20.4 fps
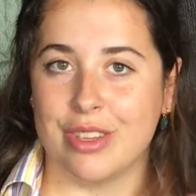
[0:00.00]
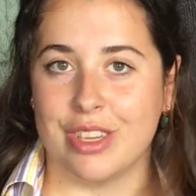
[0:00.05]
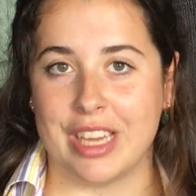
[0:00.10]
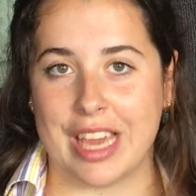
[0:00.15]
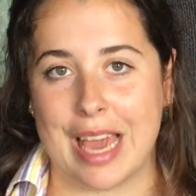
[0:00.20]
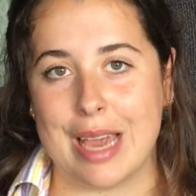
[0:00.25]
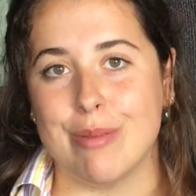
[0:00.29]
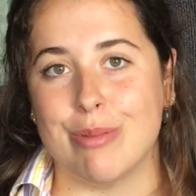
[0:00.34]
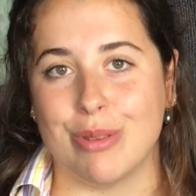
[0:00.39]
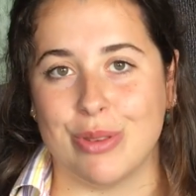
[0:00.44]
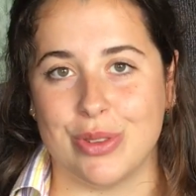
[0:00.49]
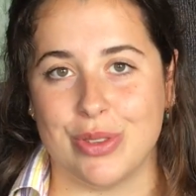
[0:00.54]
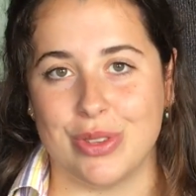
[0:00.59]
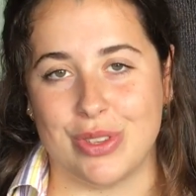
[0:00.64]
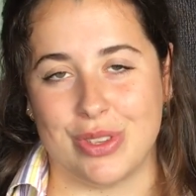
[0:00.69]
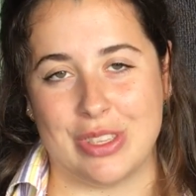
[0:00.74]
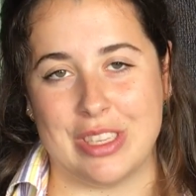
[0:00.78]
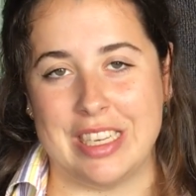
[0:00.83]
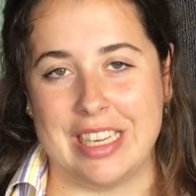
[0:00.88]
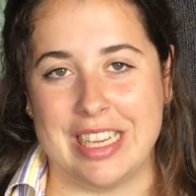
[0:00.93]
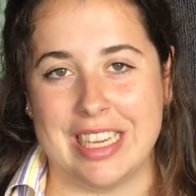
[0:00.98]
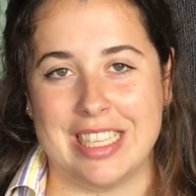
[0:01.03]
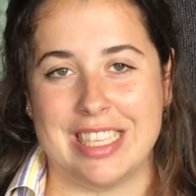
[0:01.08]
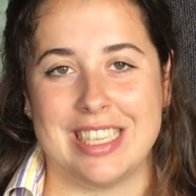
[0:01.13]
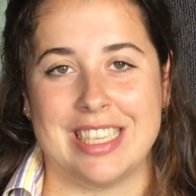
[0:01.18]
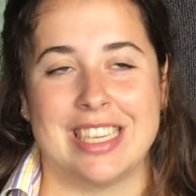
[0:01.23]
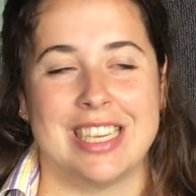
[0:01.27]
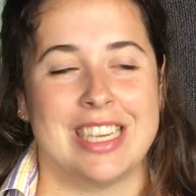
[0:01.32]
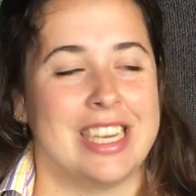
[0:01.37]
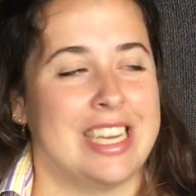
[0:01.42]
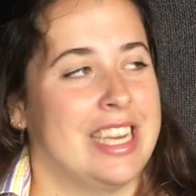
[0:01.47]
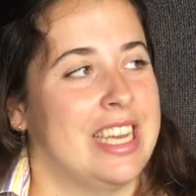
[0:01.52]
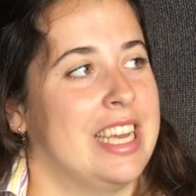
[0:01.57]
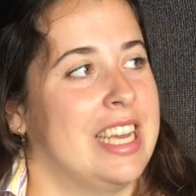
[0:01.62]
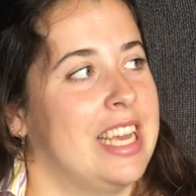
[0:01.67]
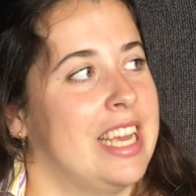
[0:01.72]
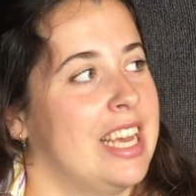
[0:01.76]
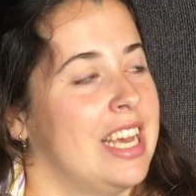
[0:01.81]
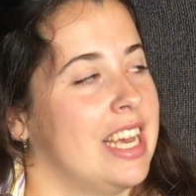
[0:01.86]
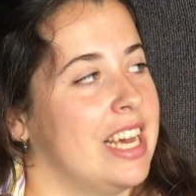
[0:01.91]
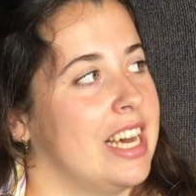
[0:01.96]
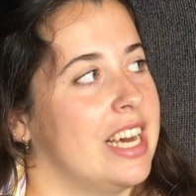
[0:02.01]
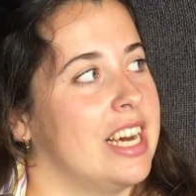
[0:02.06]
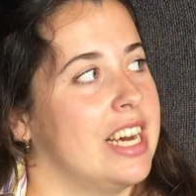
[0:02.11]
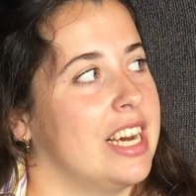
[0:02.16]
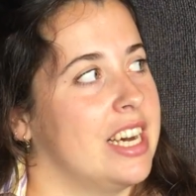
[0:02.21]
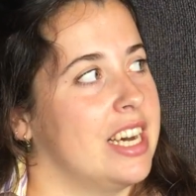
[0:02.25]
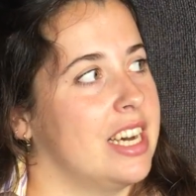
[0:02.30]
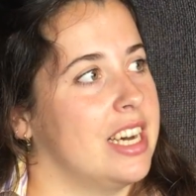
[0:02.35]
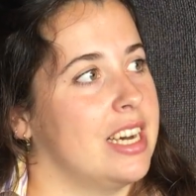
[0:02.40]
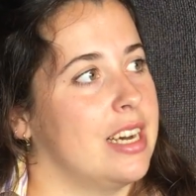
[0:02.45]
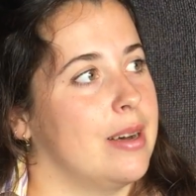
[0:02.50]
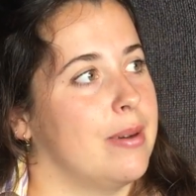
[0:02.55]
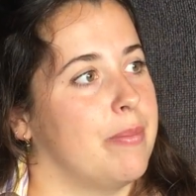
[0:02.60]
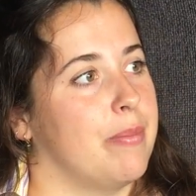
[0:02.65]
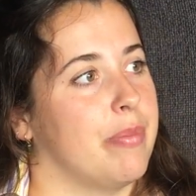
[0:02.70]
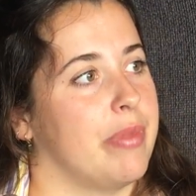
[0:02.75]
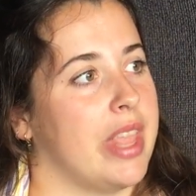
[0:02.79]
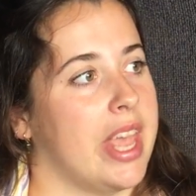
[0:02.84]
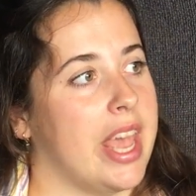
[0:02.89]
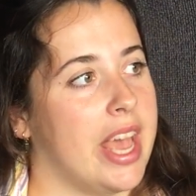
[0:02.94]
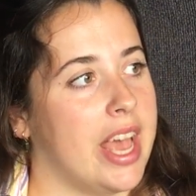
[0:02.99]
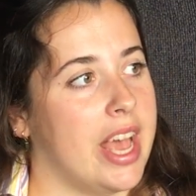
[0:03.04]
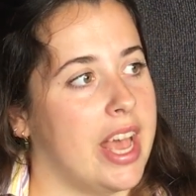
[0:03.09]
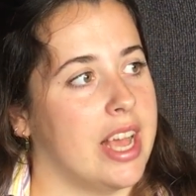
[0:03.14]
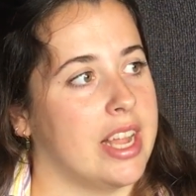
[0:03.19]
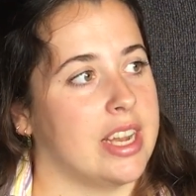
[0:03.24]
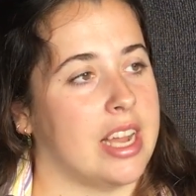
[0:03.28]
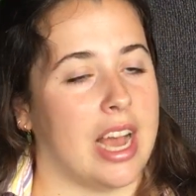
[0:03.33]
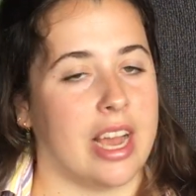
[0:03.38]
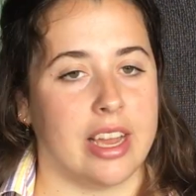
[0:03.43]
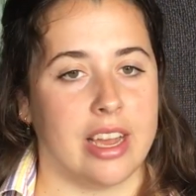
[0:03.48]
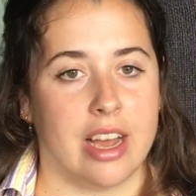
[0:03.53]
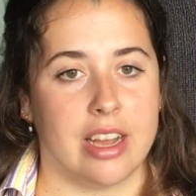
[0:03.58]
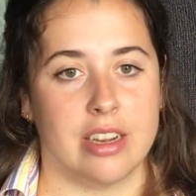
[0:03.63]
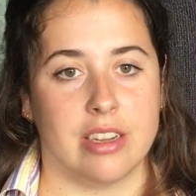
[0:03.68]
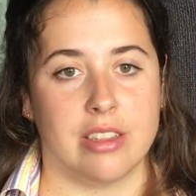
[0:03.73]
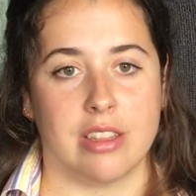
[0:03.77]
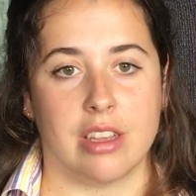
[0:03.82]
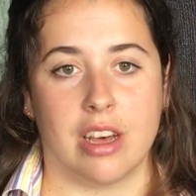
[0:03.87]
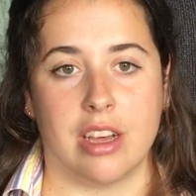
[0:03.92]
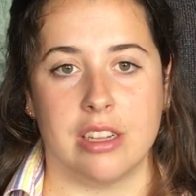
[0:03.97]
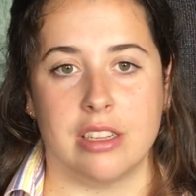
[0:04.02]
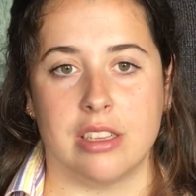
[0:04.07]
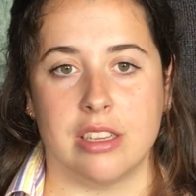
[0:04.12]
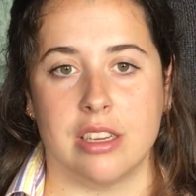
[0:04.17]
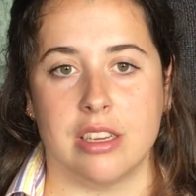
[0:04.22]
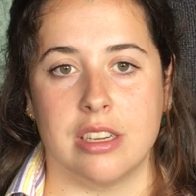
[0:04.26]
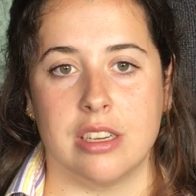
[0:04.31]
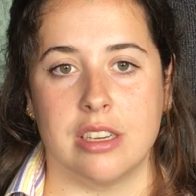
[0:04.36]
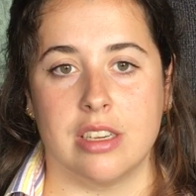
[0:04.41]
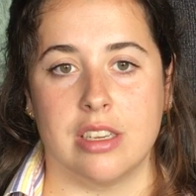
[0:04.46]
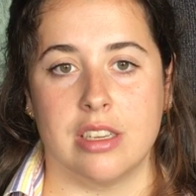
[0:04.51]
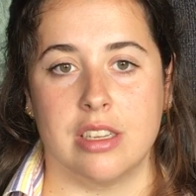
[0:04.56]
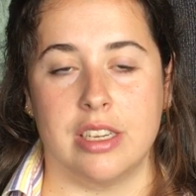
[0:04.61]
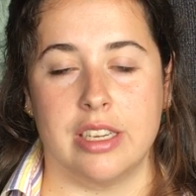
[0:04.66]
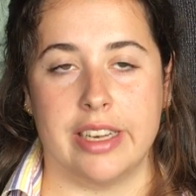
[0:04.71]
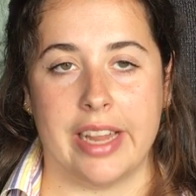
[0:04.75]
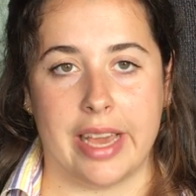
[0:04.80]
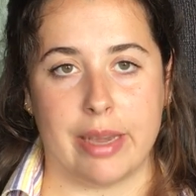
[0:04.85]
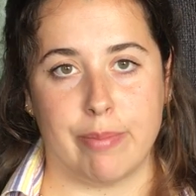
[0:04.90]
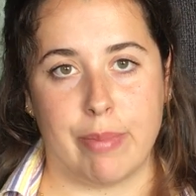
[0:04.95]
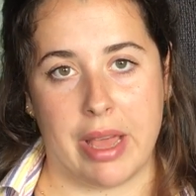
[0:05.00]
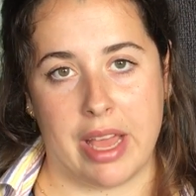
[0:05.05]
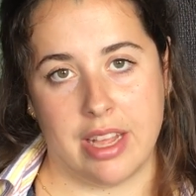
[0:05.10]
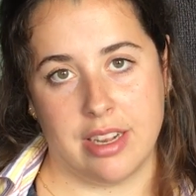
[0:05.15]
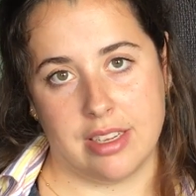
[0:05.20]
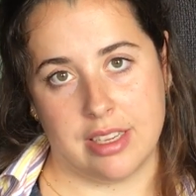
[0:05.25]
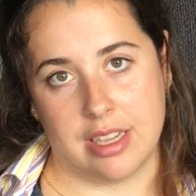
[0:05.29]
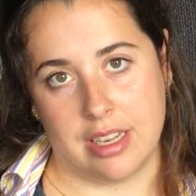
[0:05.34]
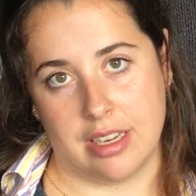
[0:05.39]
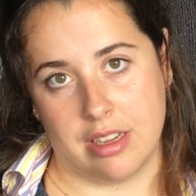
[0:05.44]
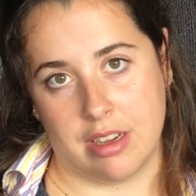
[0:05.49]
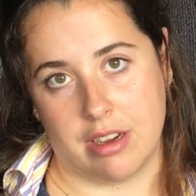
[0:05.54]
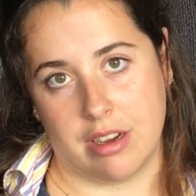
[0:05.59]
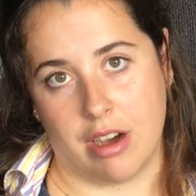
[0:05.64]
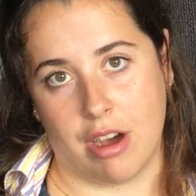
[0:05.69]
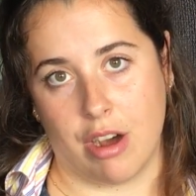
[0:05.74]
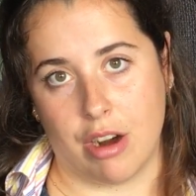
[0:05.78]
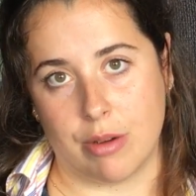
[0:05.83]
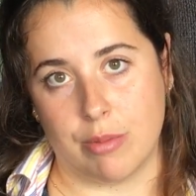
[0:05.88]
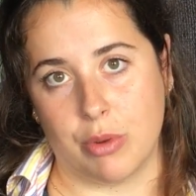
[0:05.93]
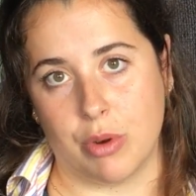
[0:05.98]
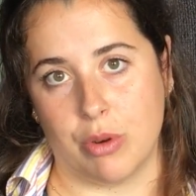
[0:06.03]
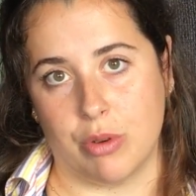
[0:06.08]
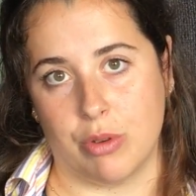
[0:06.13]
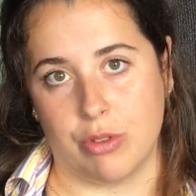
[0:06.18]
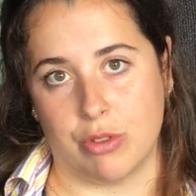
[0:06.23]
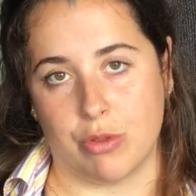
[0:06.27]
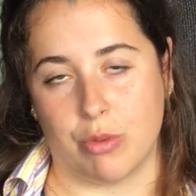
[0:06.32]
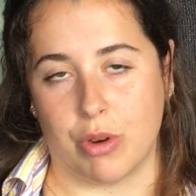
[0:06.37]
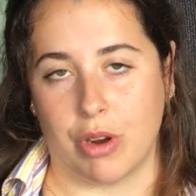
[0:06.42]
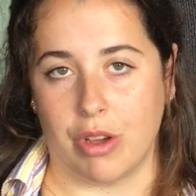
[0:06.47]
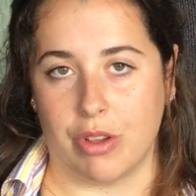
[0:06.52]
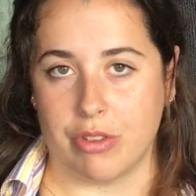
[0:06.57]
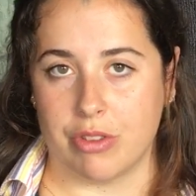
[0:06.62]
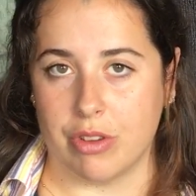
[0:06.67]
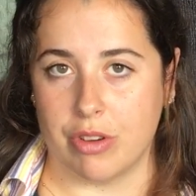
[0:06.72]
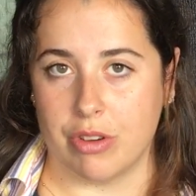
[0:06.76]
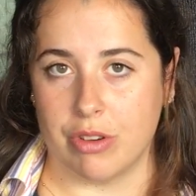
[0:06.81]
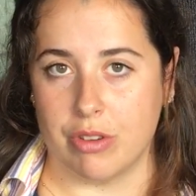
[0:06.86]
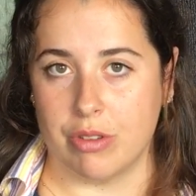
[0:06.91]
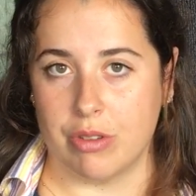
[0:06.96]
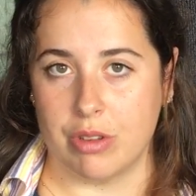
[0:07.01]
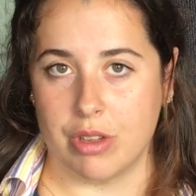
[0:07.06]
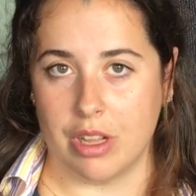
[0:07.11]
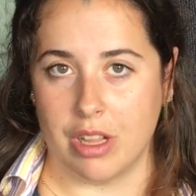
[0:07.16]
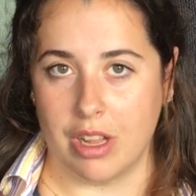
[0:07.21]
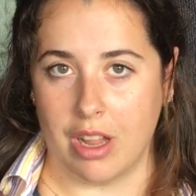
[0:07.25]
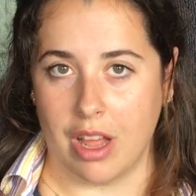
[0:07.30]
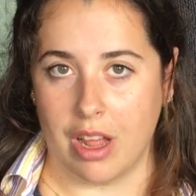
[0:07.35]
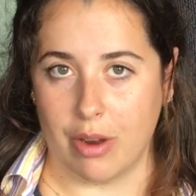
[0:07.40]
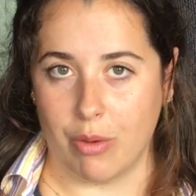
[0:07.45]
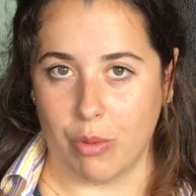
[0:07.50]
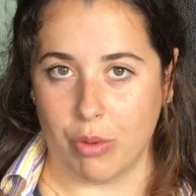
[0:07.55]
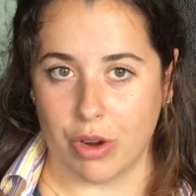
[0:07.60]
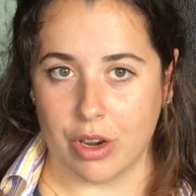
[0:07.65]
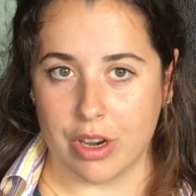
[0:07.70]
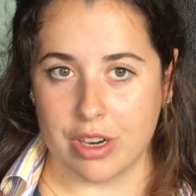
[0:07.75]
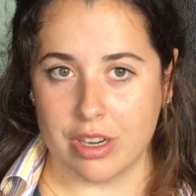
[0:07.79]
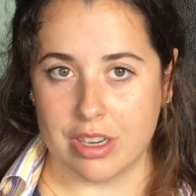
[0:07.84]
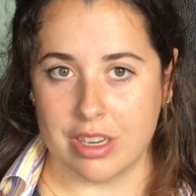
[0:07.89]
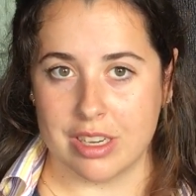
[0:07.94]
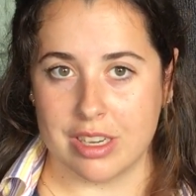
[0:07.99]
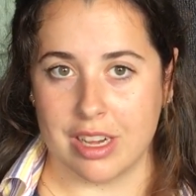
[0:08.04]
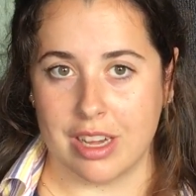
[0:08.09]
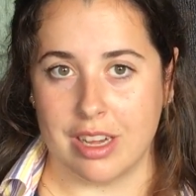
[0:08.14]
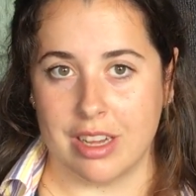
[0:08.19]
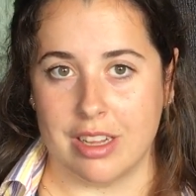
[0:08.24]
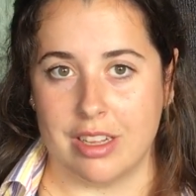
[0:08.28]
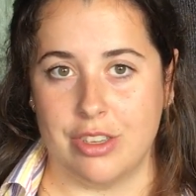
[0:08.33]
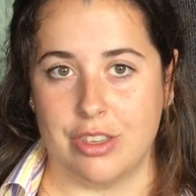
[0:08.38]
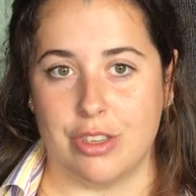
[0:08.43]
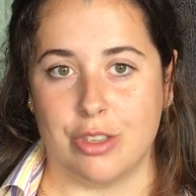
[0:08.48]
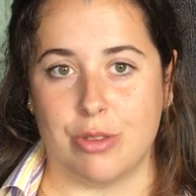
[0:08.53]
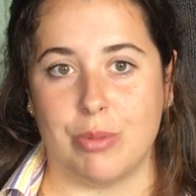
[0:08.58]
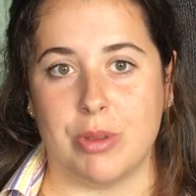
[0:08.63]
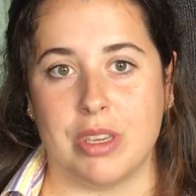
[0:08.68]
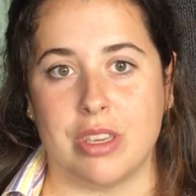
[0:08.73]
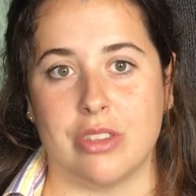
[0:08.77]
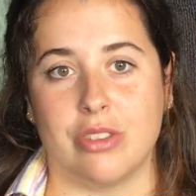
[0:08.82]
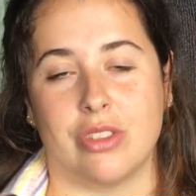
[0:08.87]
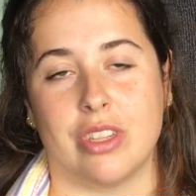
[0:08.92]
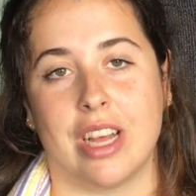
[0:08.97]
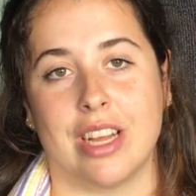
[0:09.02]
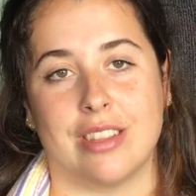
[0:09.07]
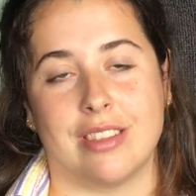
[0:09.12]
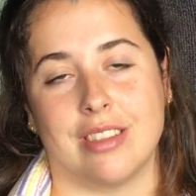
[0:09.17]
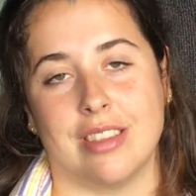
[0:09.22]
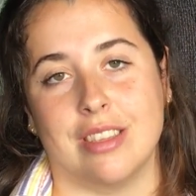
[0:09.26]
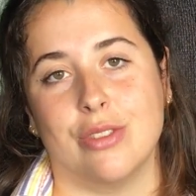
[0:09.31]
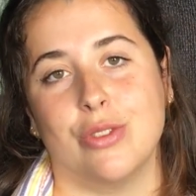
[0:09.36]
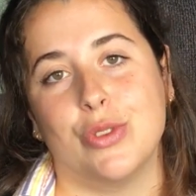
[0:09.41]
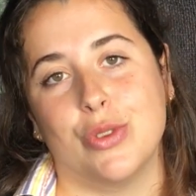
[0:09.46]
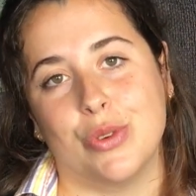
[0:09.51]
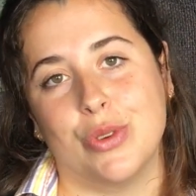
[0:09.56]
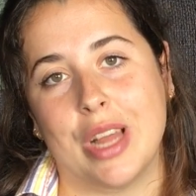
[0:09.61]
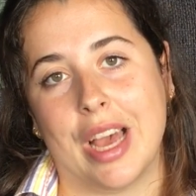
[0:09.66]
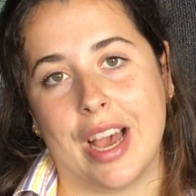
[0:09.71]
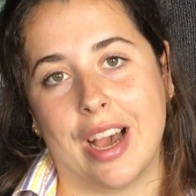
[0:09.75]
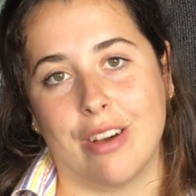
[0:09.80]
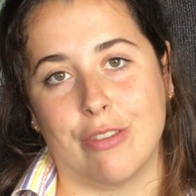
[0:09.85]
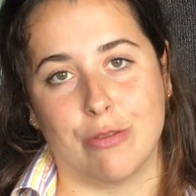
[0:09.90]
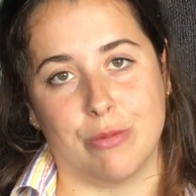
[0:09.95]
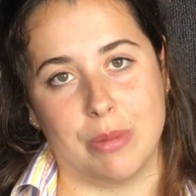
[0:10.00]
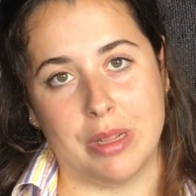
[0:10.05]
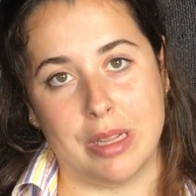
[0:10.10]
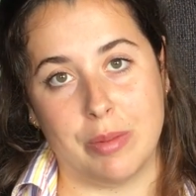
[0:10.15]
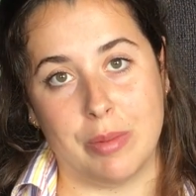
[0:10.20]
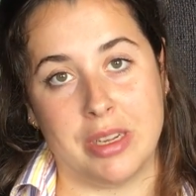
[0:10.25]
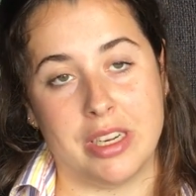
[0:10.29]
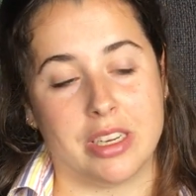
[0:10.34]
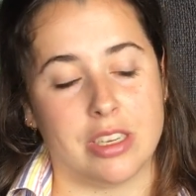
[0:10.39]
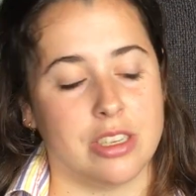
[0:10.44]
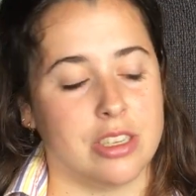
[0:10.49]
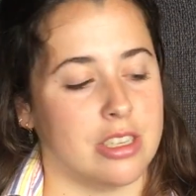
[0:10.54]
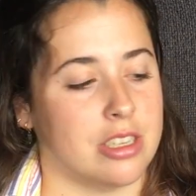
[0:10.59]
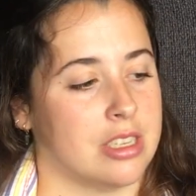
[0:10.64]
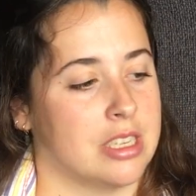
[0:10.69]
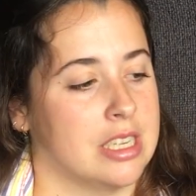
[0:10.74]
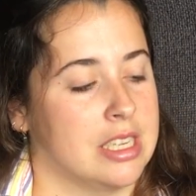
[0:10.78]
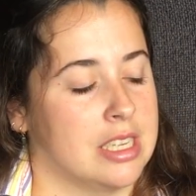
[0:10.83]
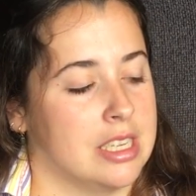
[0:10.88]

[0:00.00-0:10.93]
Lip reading: cables to knit, and I kind of thought the neckband and the armholes were also a lot of work, just because that's in 2.5 millimeters